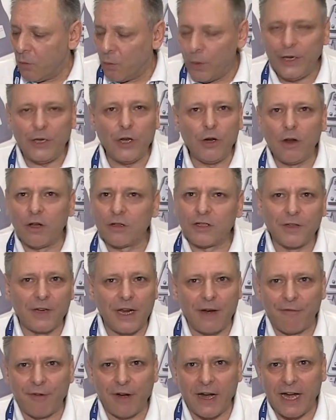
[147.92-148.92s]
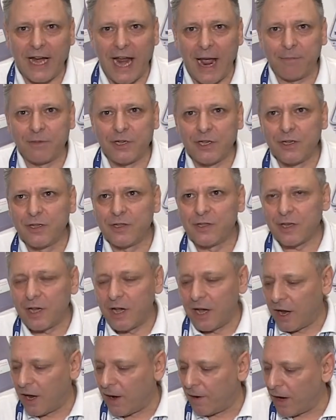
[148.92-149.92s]
We do lots of different adapters,
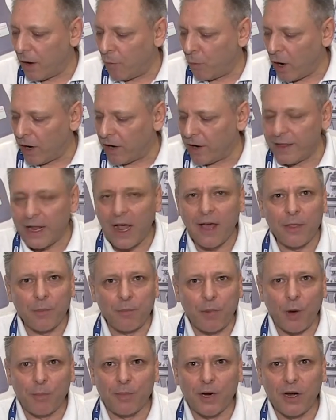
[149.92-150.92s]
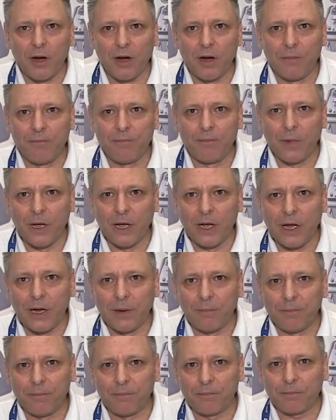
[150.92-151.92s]
uh, and one of the other popular
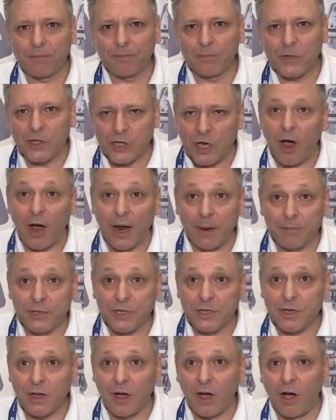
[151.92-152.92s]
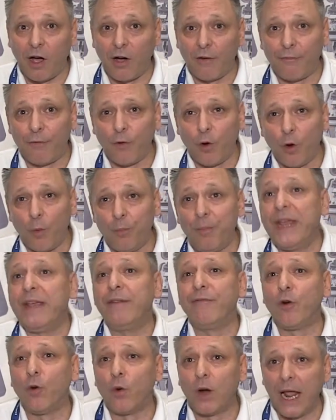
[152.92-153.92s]
uh, types are for B
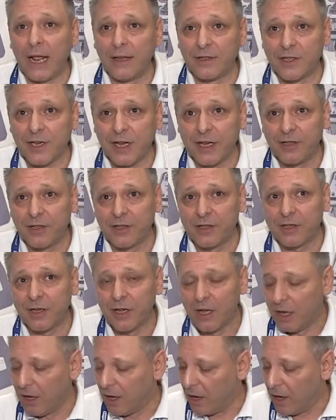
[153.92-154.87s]
four lenses.